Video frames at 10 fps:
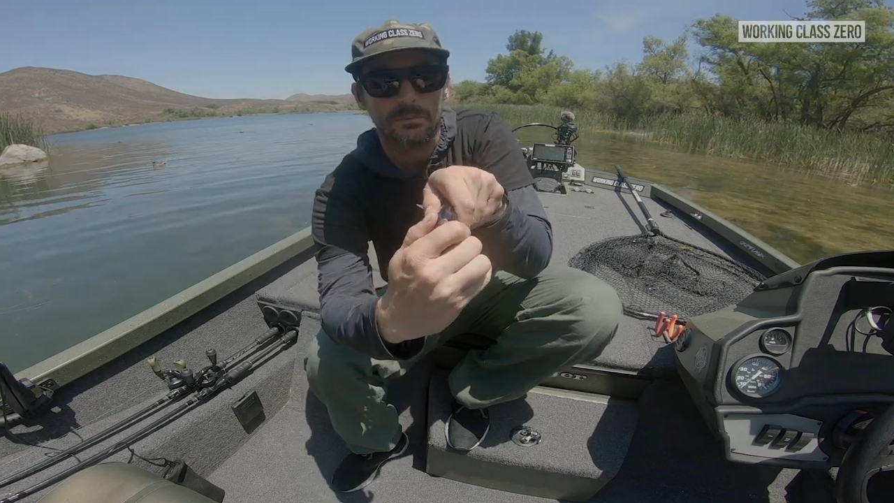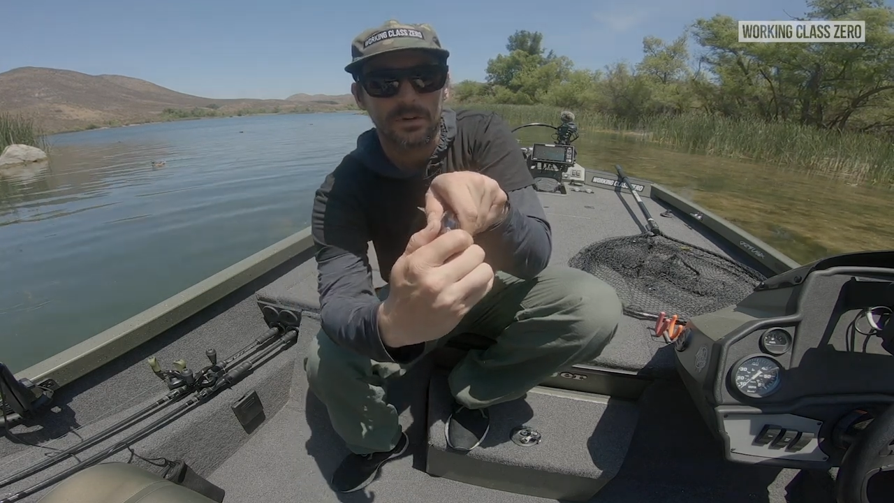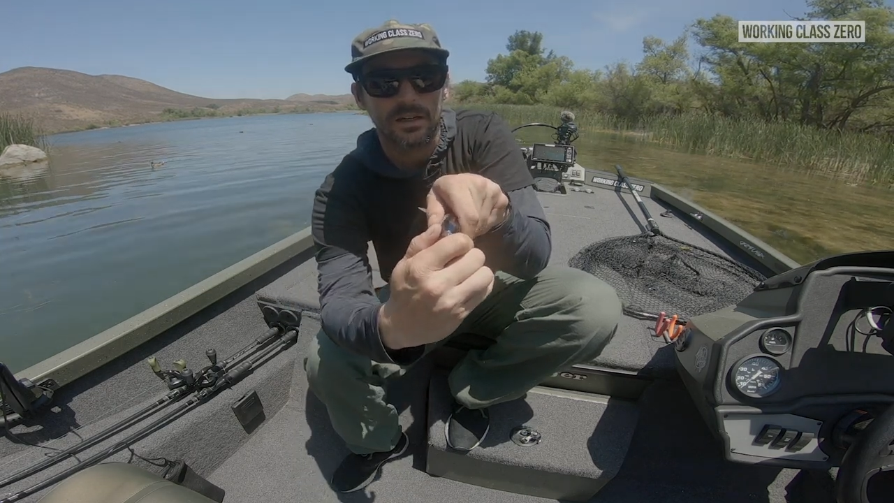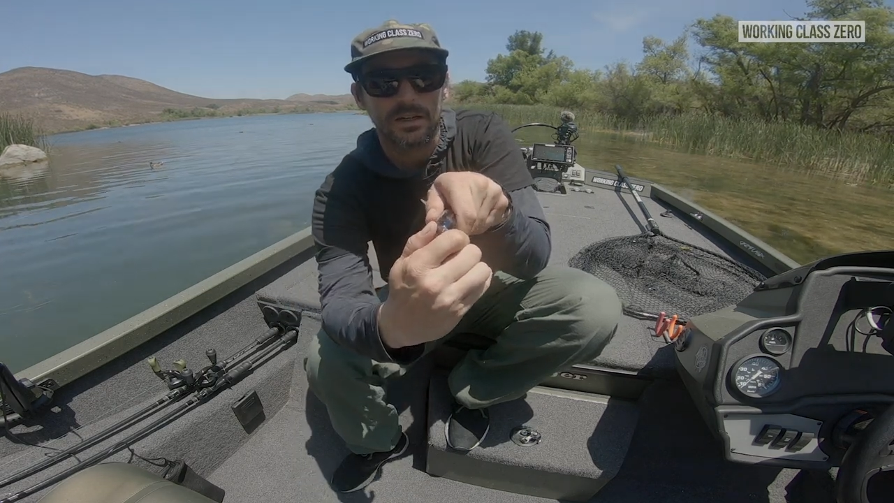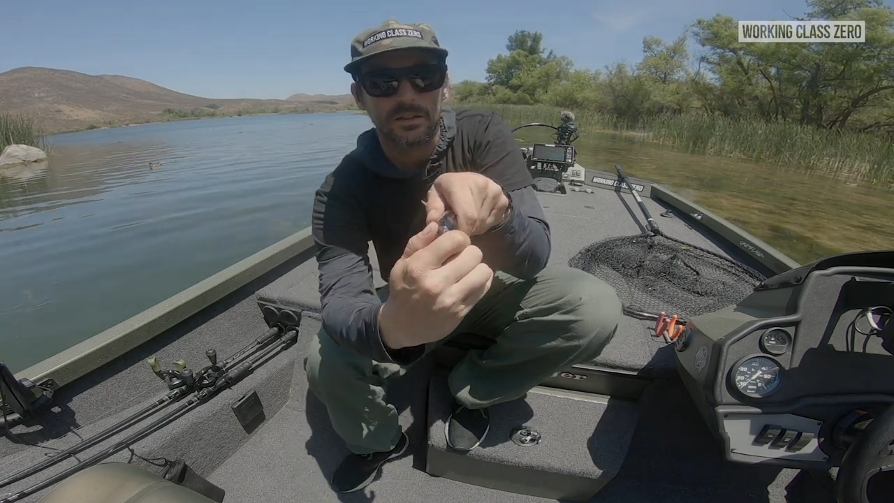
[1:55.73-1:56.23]

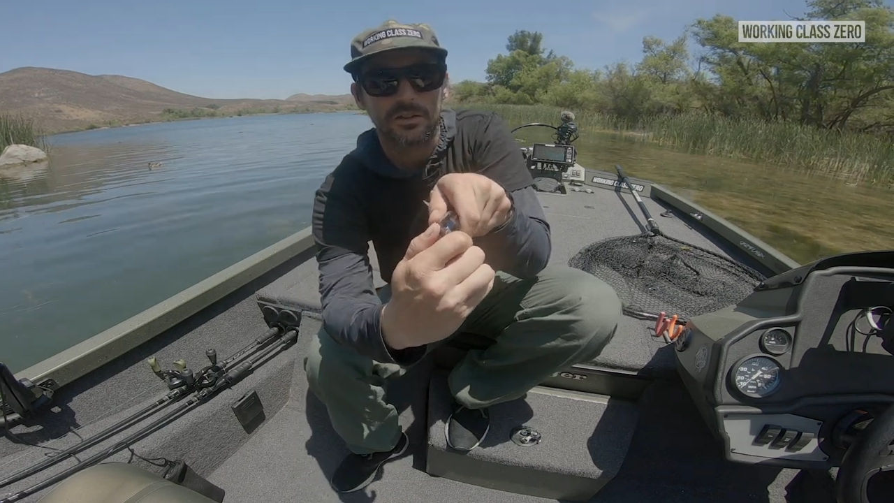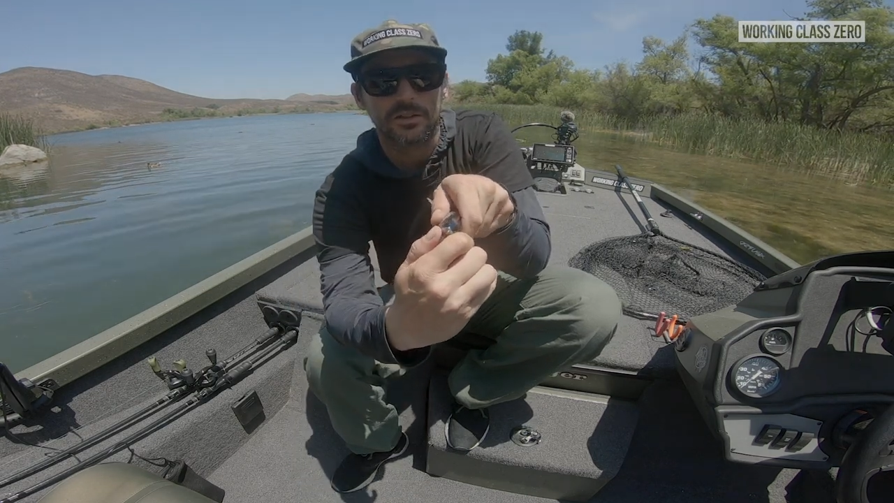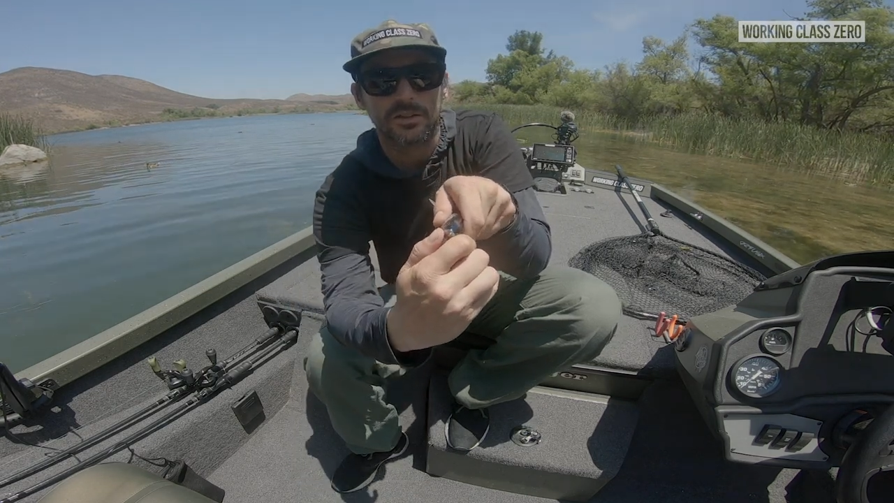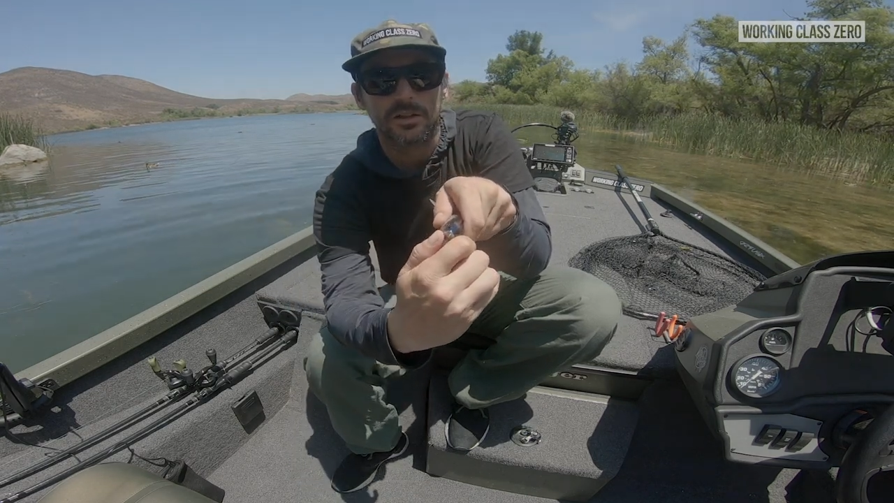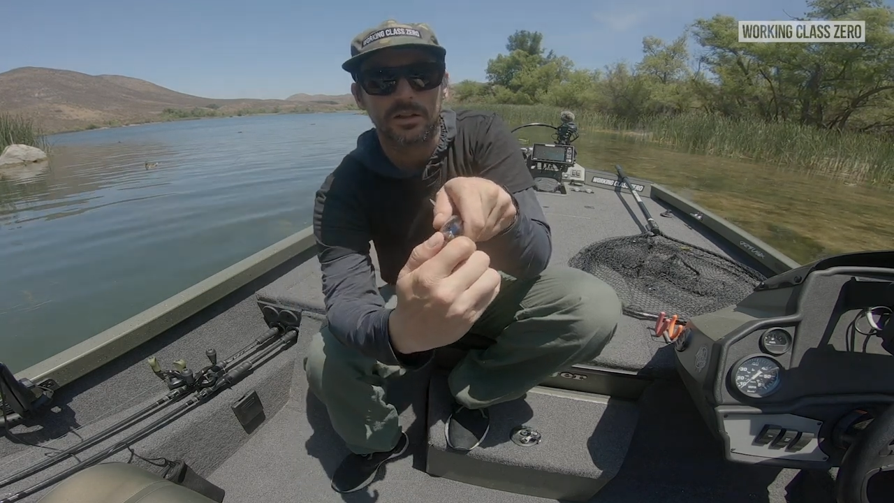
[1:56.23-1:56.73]
but it's
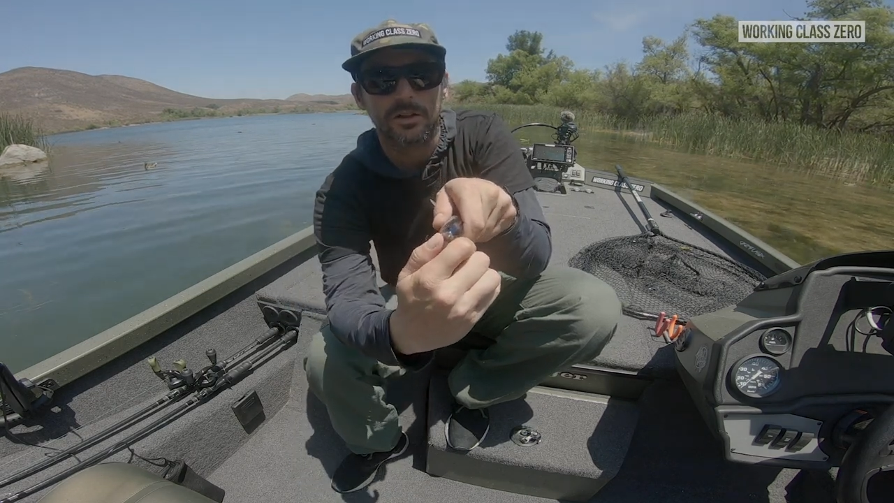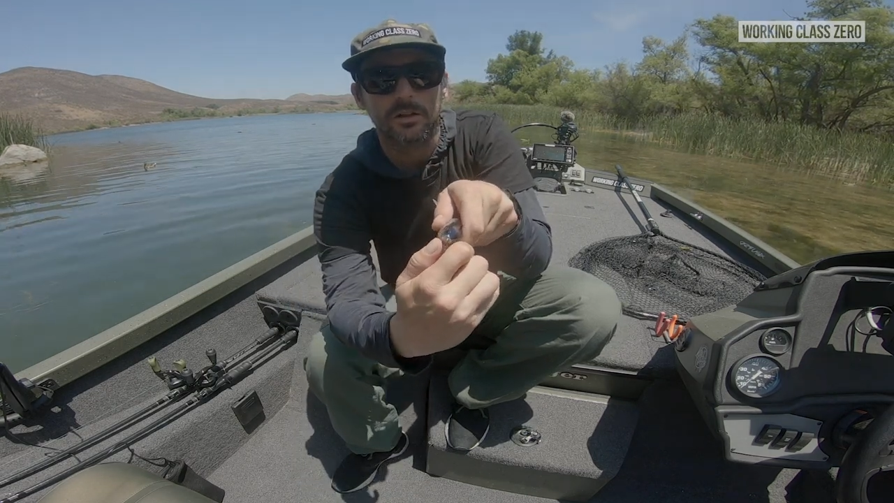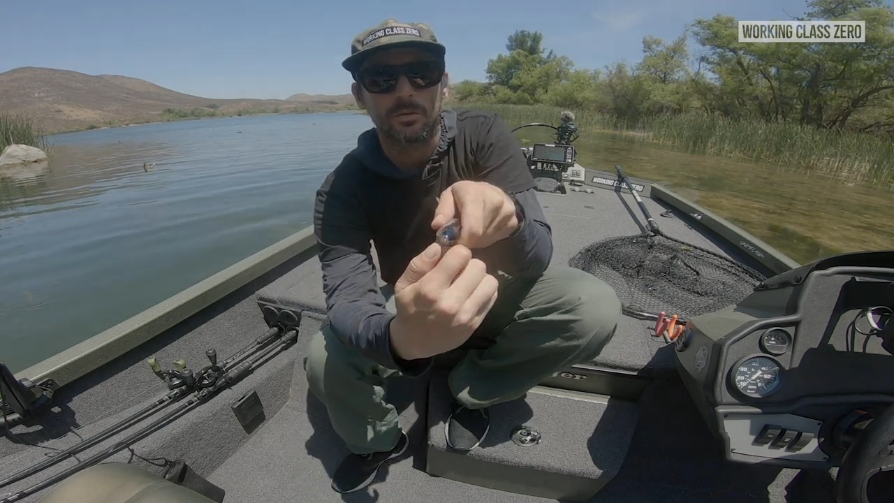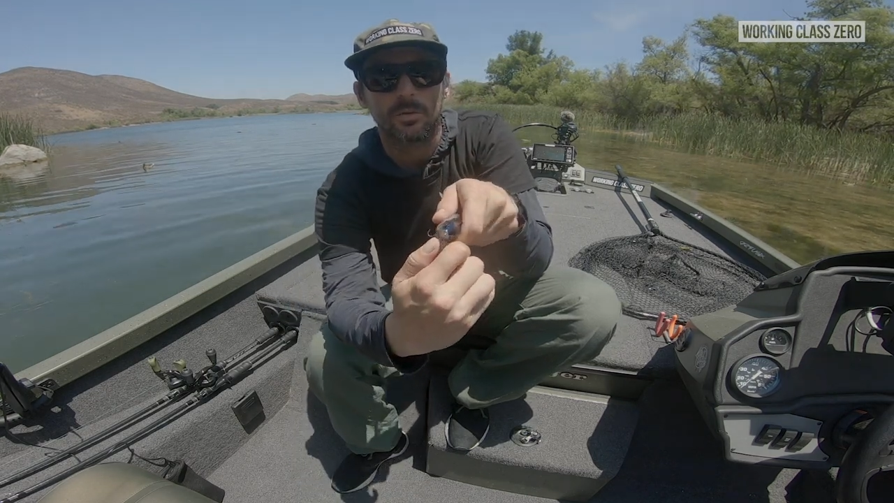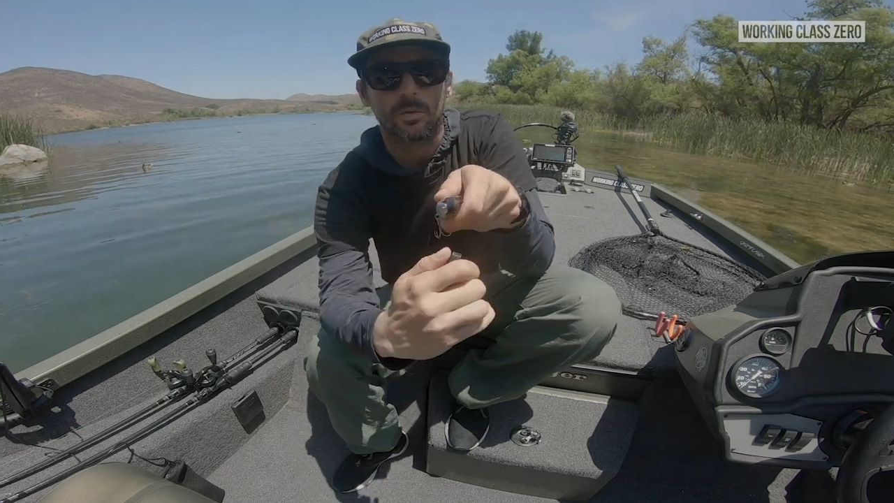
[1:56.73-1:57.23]
just a
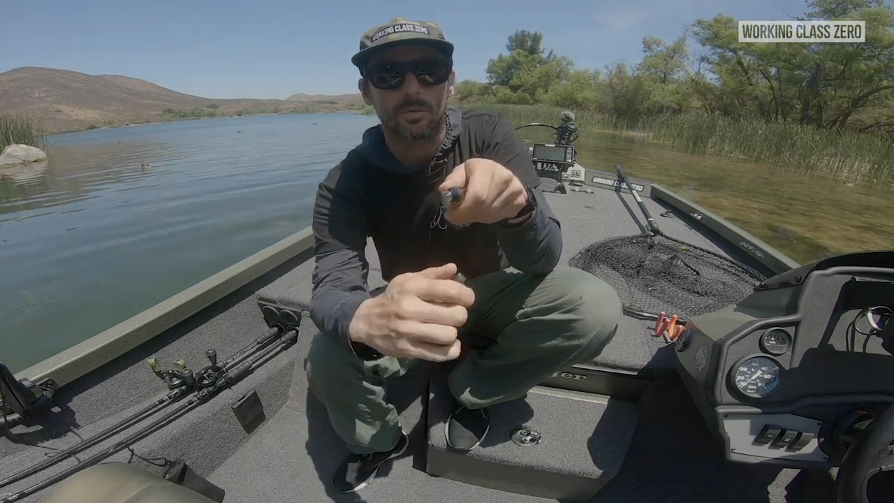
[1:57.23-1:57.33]
little